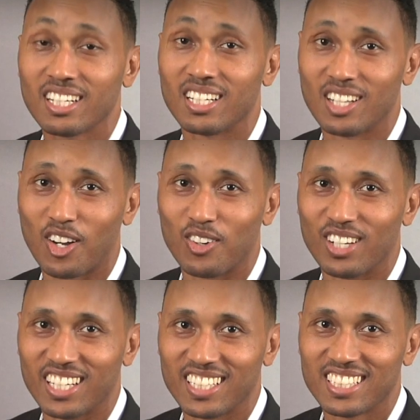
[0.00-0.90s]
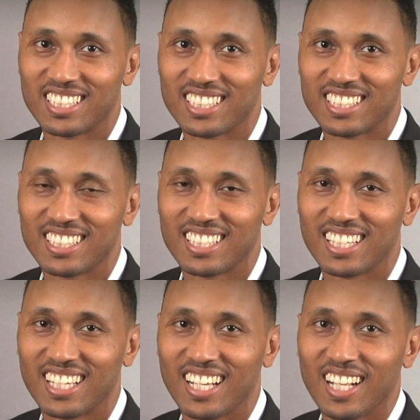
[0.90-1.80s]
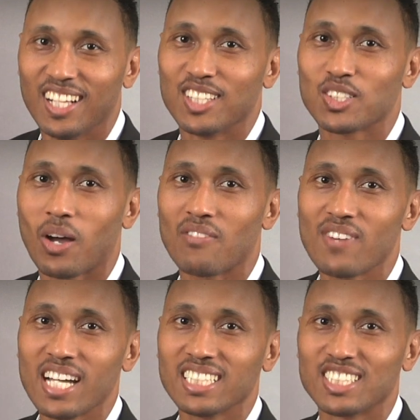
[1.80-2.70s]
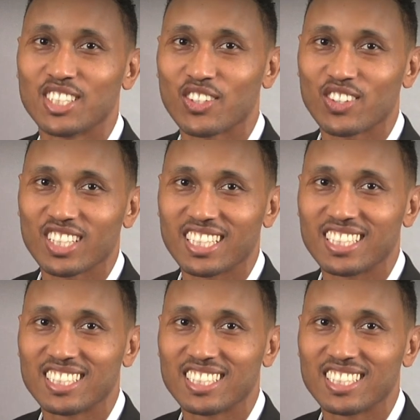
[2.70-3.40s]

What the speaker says: a knucklehead. So I find the generally